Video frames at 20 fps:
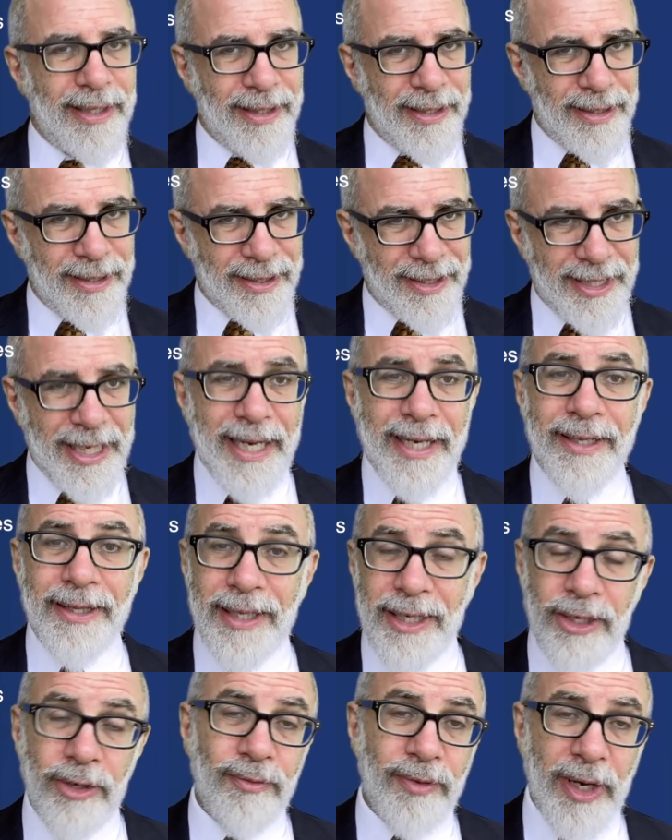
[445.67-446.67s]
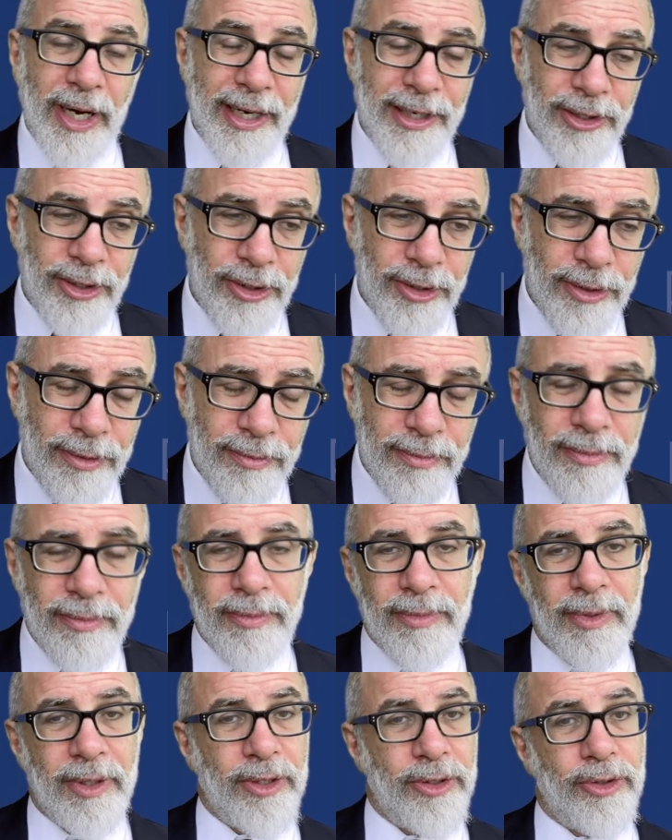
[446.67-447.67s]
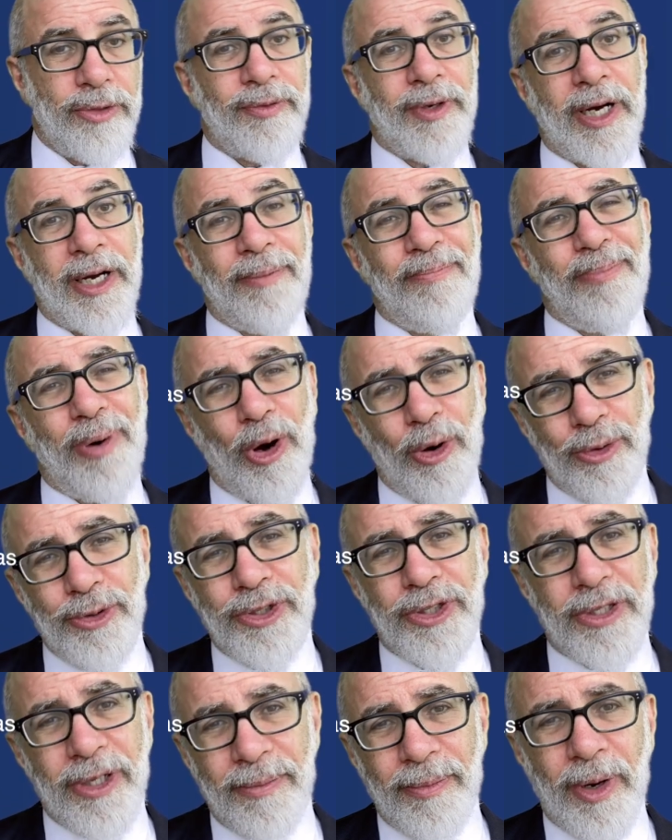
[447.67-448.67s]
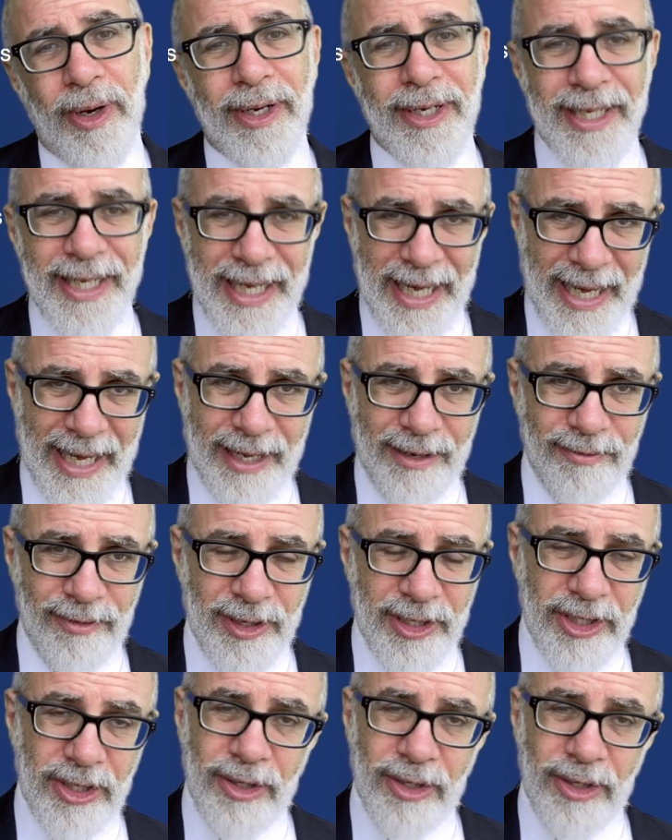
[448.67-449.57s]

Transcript: Second thing you've got to do is you've got to post them on Canvas.